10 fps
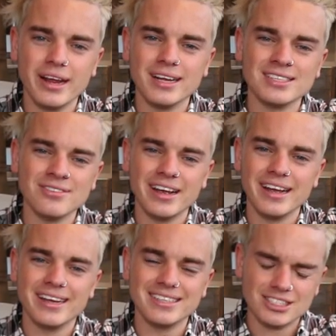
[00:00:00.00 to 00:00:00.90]
it's me,
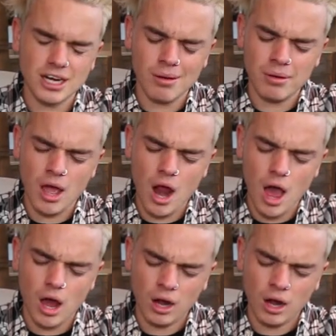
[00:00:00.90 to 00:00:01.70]
it's Jamil.